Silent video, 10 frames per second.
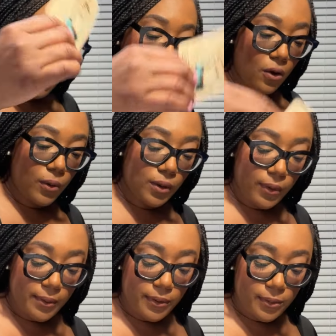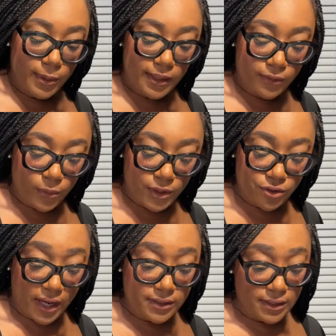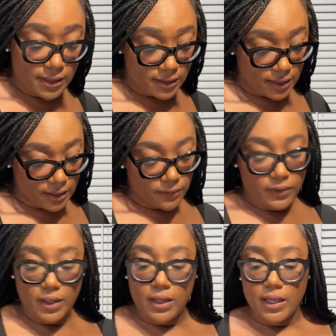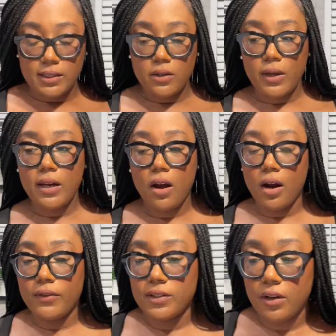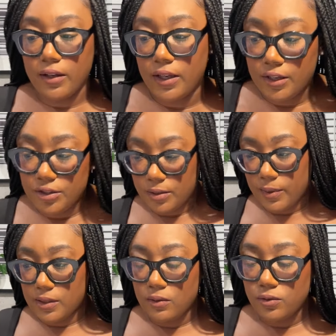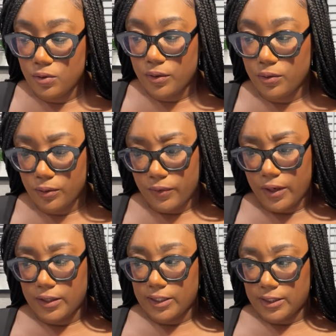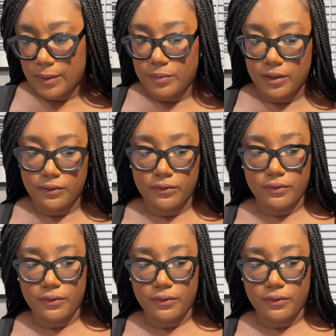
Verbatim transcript: Oh, what a web we weave when we try to deceive. It's okay to harvest dark energy, but don't do it through a very deceptive